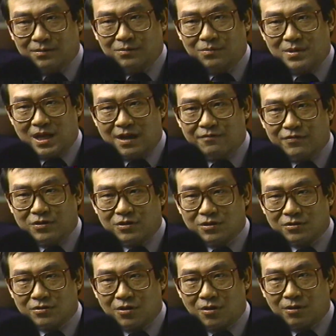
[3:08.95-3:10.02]
with
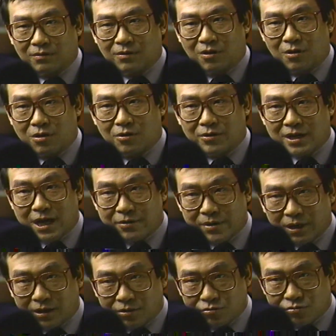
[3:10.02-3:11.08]
emphasis on
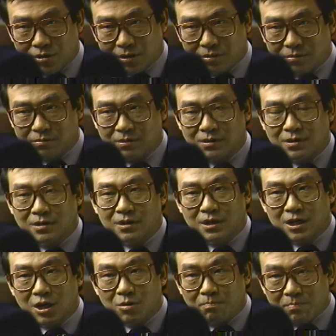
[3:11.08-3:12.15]
authoritarian control,
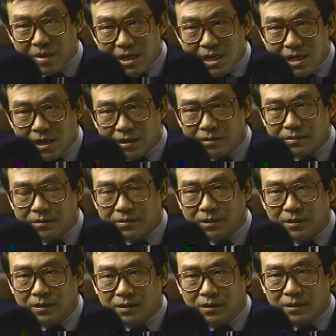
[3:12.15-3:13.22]
obedience,
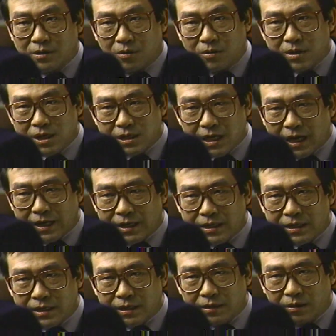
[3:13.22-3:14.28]
all these
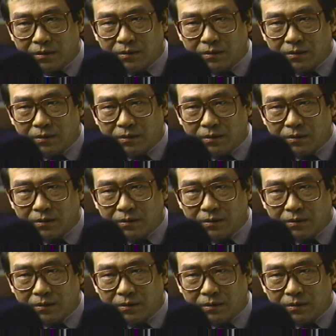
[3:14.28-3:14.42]
ideas,